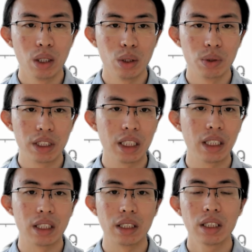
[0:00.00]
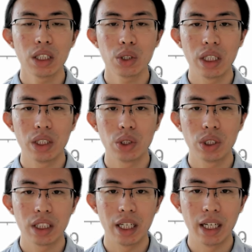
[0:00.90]
Lucene is a search
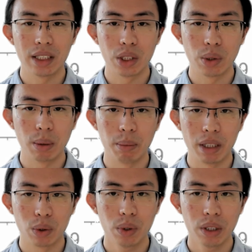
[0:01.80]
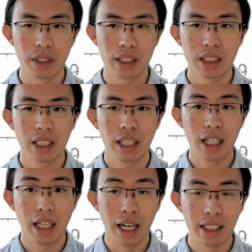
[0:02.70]
engine executing many queries,
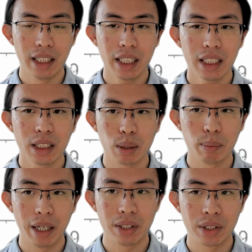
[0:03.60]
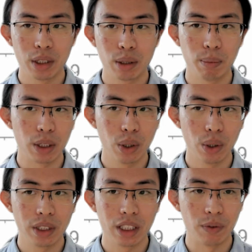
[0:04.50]
and the latency matters
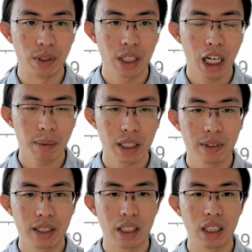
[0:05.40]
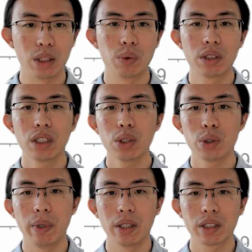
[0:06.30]
because if you type something into a
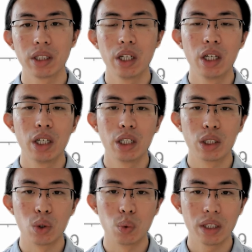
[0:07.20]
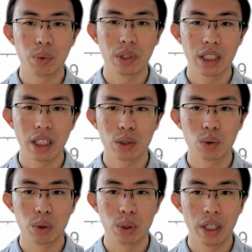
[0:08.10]
search box, you want the results
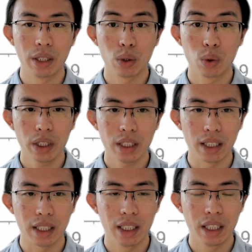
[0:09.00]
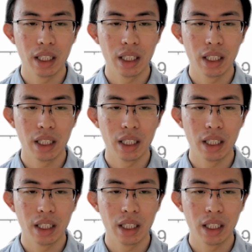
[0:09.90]
to return quickly.